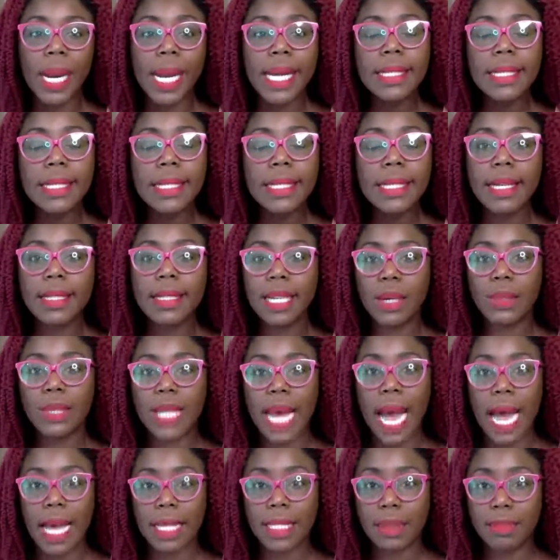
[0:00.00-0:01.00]
started
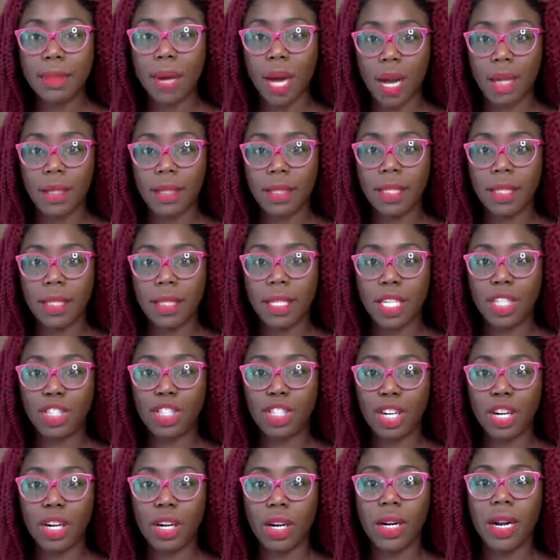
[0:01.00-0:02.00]
out as boss
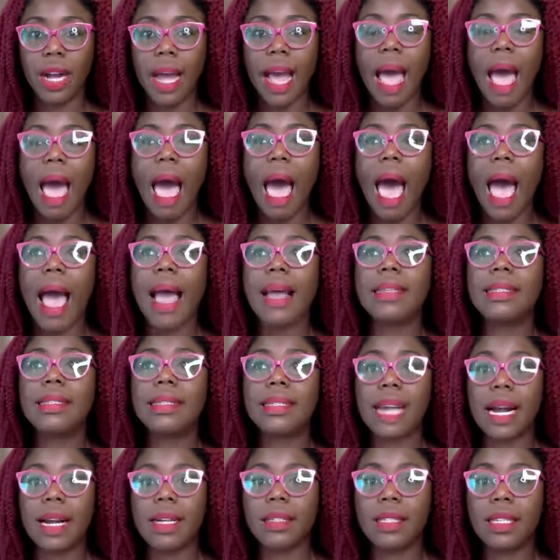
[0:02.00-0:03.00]
teacher, I
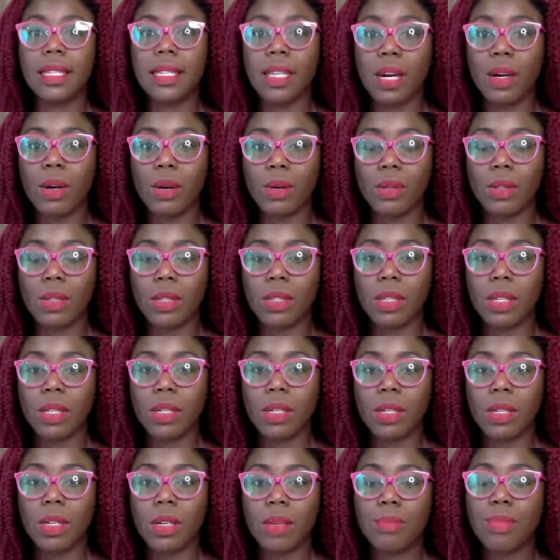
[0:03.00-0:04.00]
started out
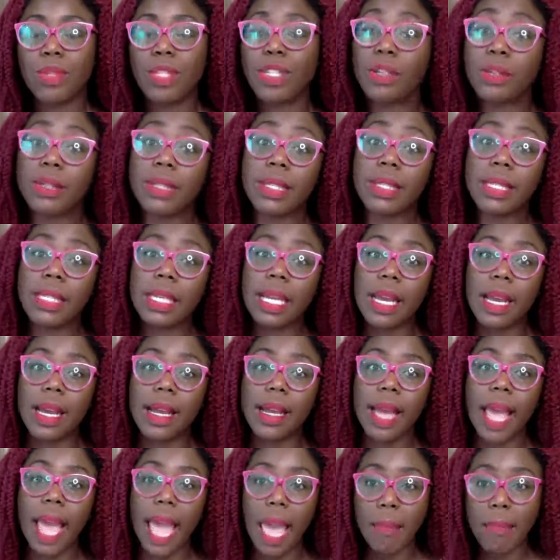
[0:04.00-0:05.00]
producing
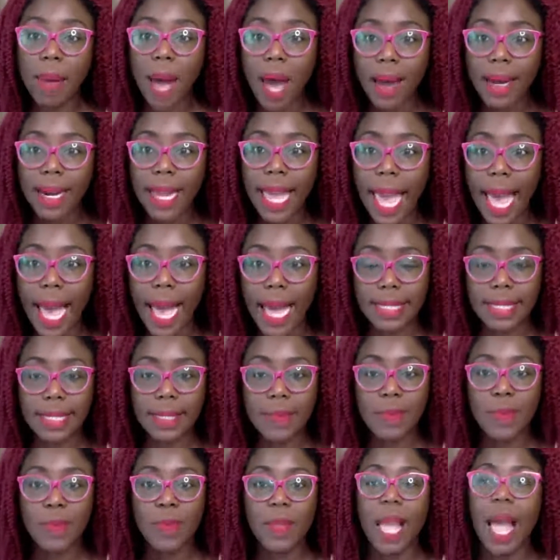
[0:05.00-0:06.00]
a
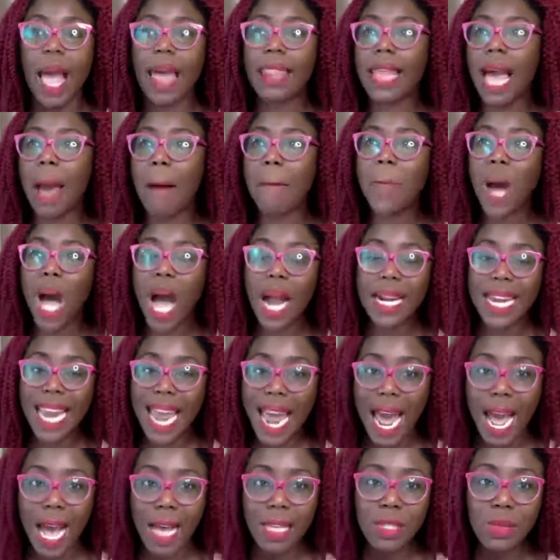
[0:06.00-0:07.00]
podcast. And that
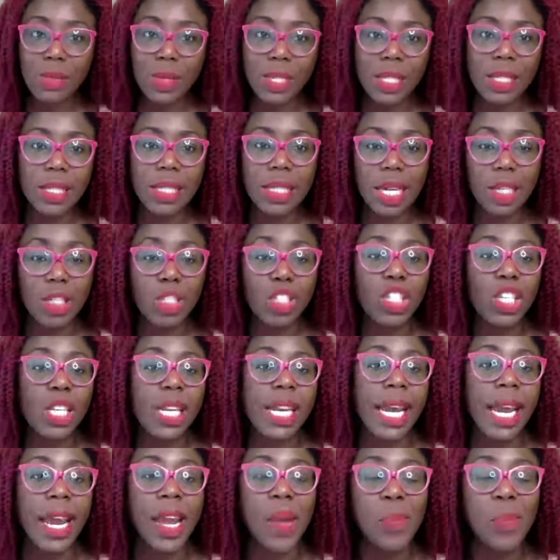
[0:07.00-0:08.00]
podcast was
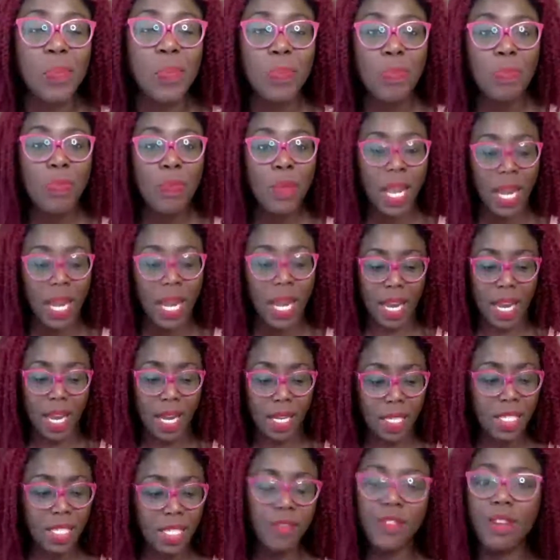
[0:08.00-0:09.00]
essentially
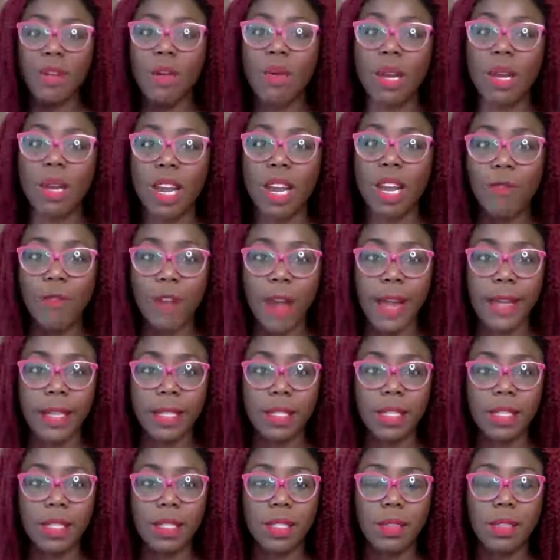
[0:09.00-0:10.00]
interviewing
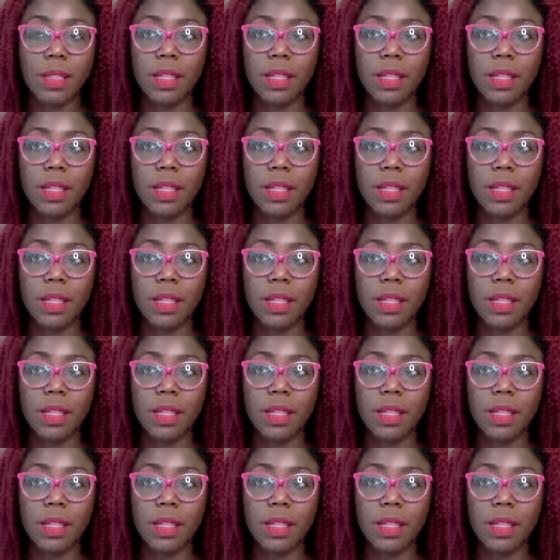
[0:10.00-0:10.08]
different